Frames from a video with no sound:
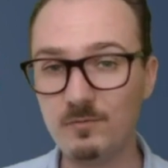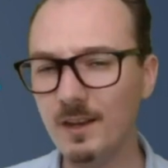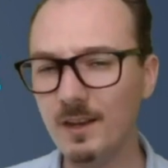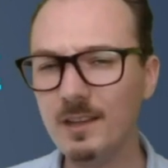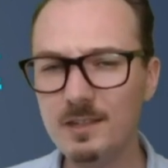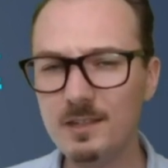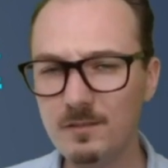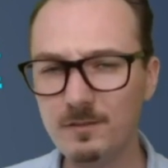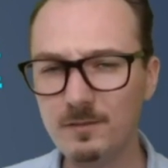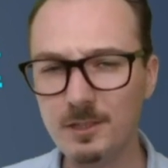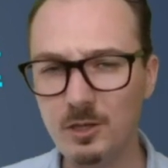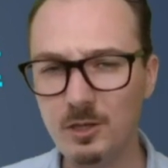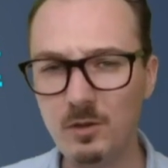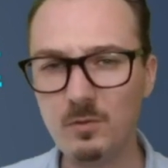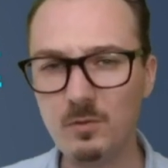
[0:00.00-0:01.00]
relatively
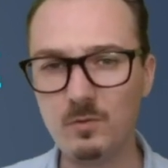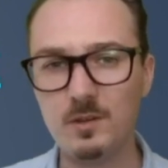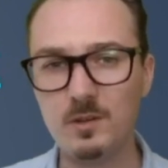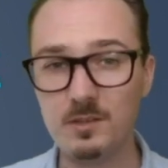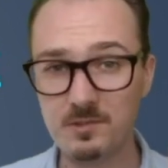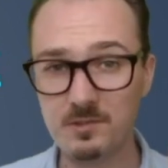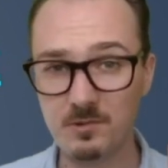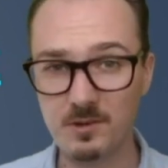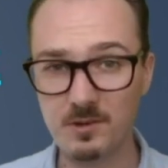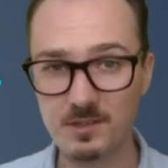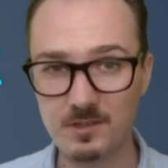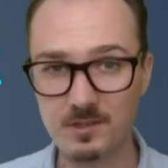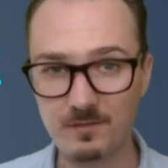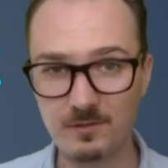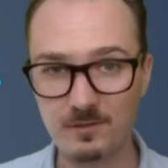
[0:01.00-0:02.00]
new
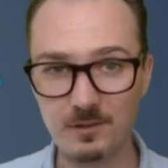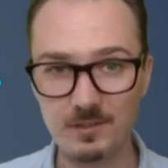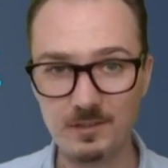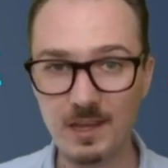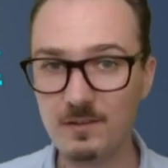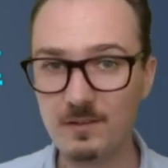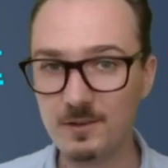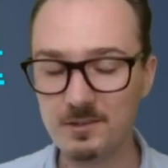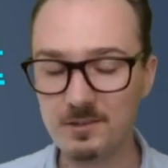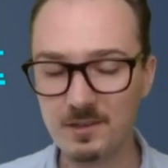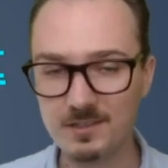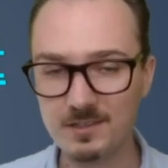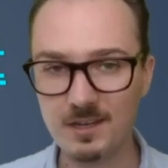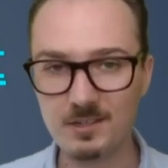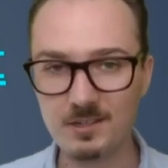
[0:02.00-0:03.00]
source for data
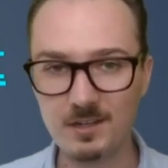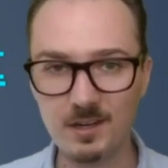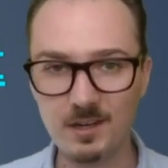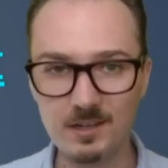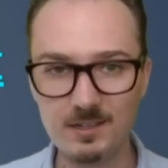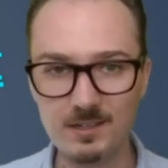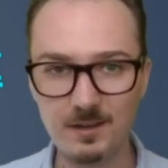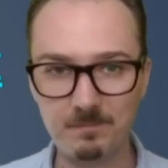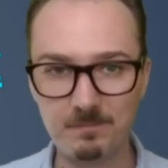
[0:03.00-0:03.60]
visualization content.